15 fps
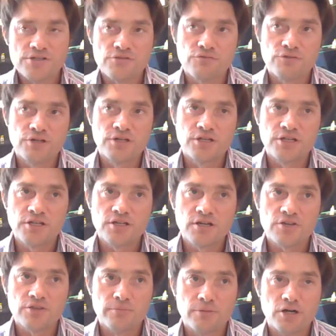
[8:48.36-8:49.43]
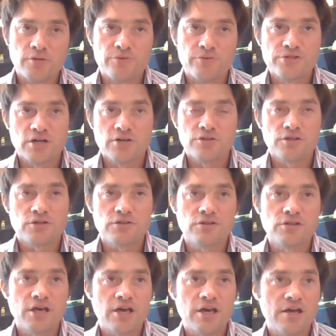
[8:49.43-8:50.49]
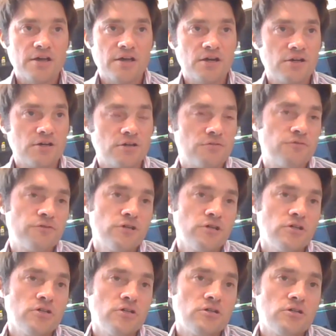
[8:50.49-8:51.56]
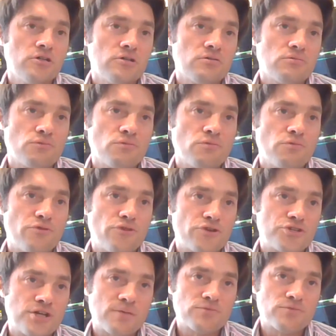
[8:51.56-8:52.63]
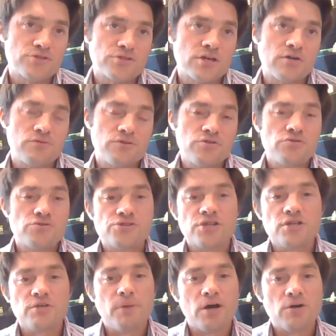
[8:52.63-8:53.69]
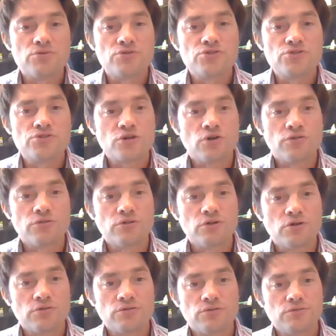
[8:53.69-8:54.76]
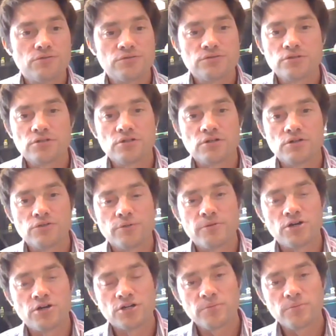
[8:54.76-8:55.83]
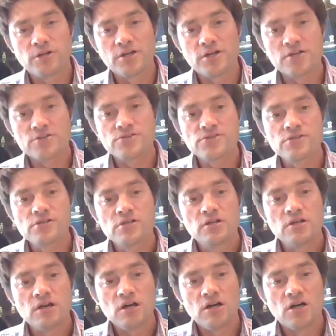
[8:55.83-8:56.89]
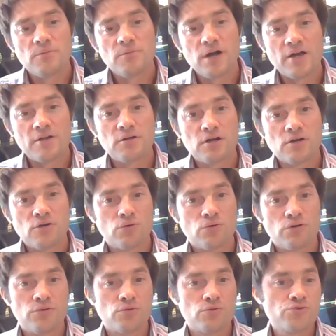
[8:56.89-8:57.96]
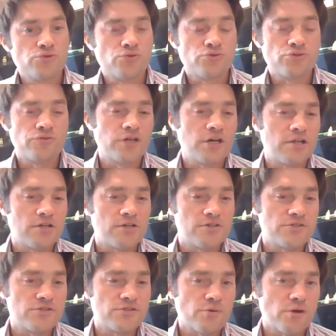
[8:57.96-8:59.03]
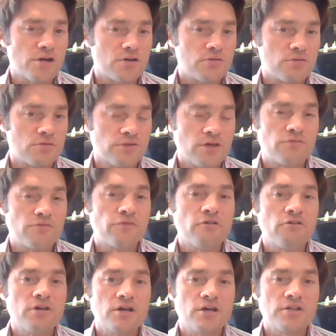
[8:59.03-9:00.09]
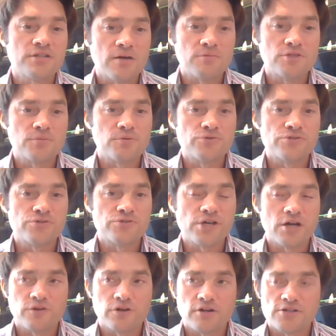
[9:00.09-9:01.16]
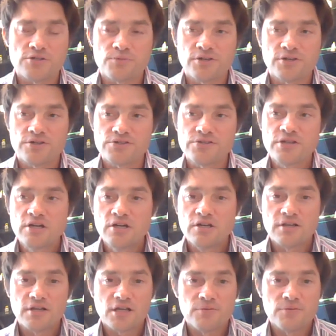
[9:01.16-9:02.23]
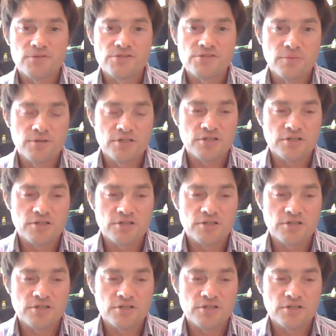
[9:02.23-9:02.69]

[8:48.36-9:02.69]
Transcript: are really, at the moment, I think they're kind of the gemstone that you see most on the marketplace, and in all sorts of colours as well. They're very adaptable sapphires because they come in so many